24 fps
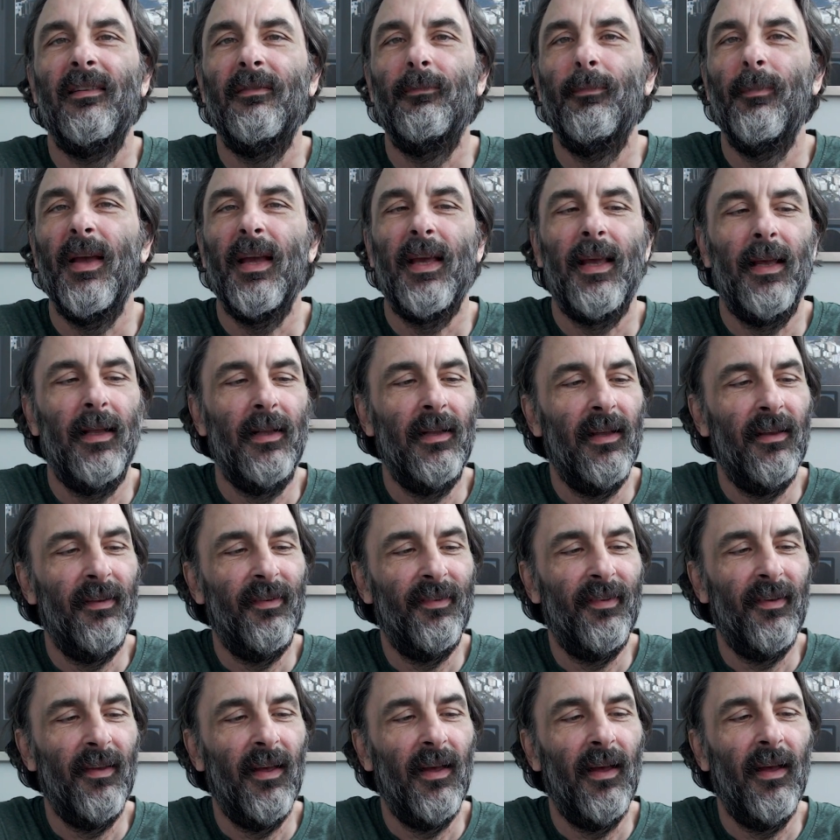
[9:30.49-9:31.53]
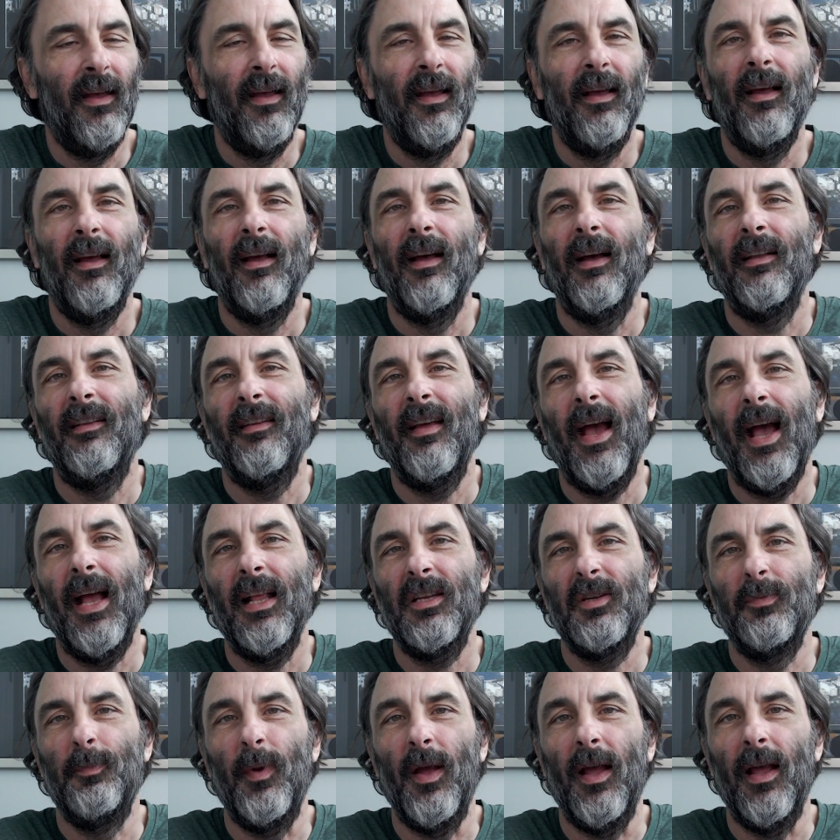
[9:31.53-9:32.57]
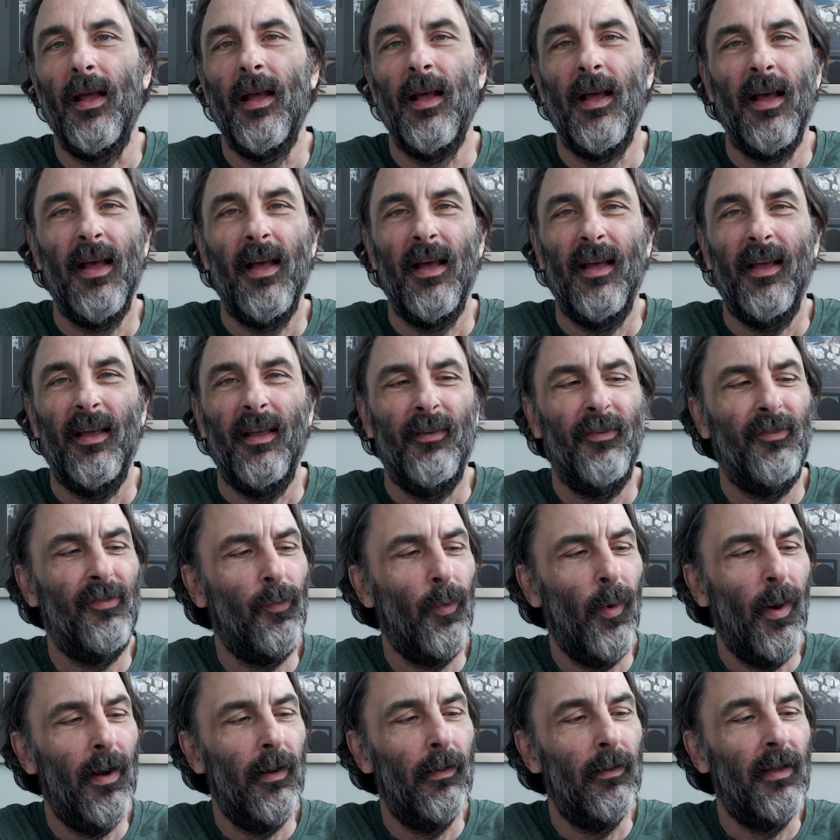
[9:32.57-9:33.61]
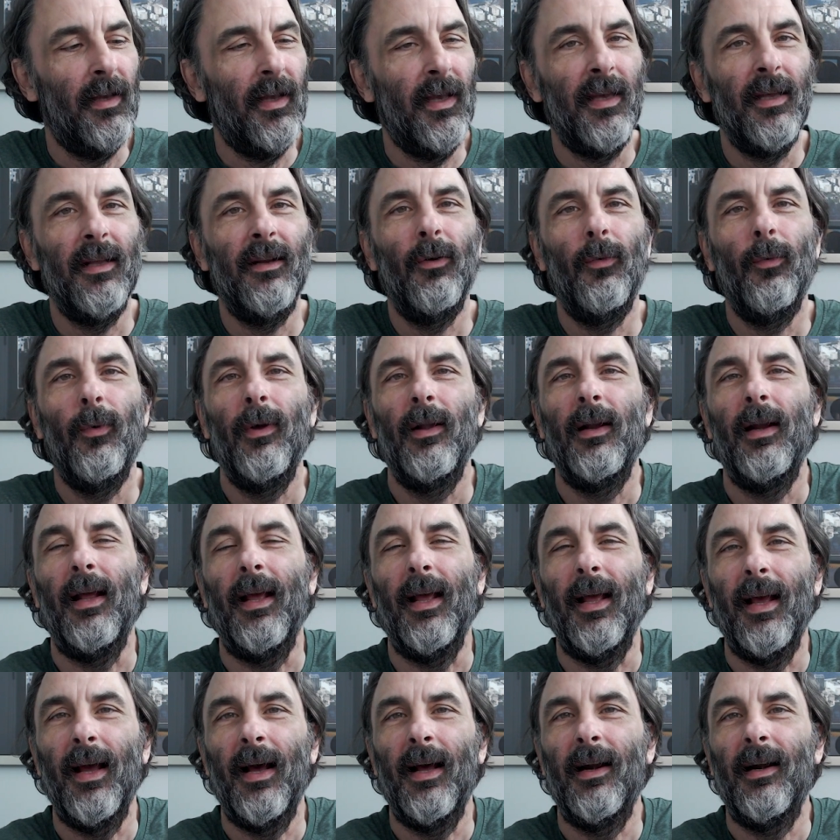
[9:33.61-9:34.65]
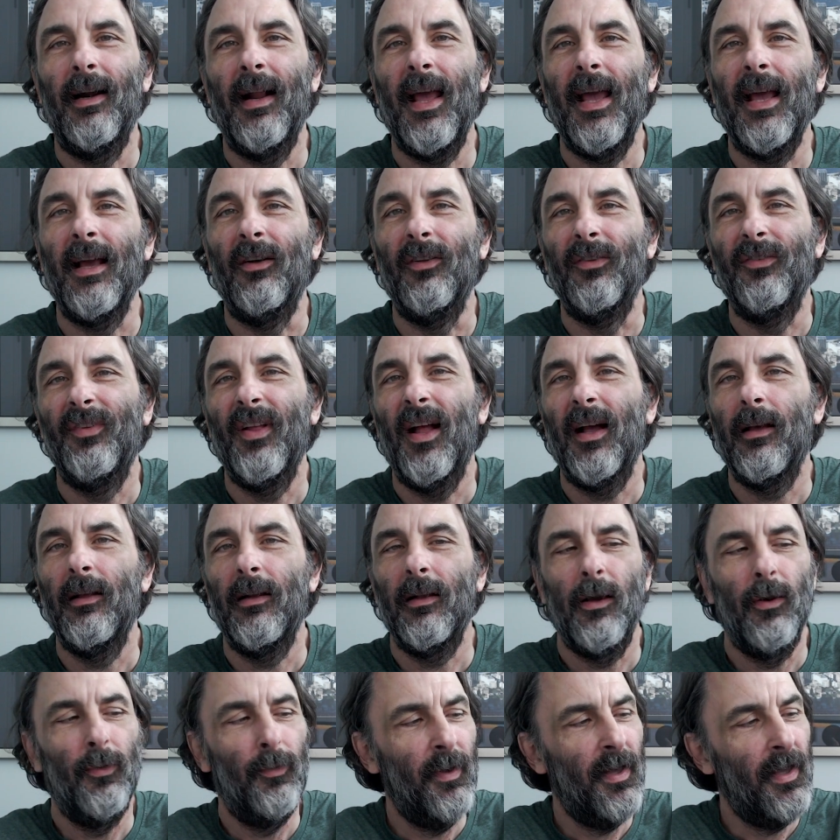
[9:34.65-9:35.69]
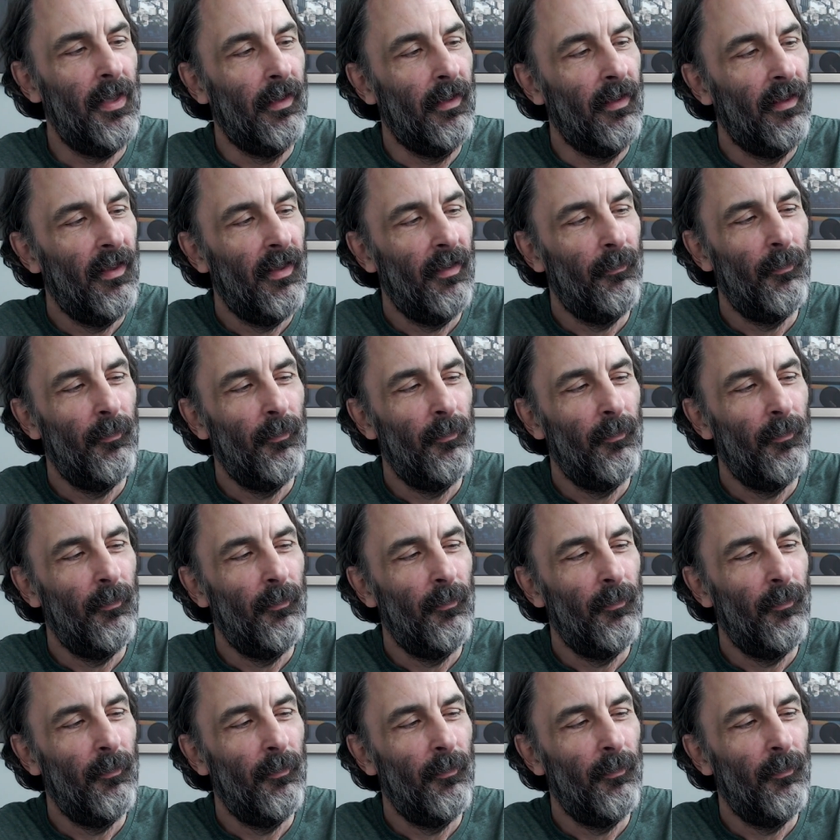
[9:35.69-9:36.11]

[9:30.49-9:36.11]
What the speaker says: making this attachment squarely. You don't want it on an angle. It's not going to go in.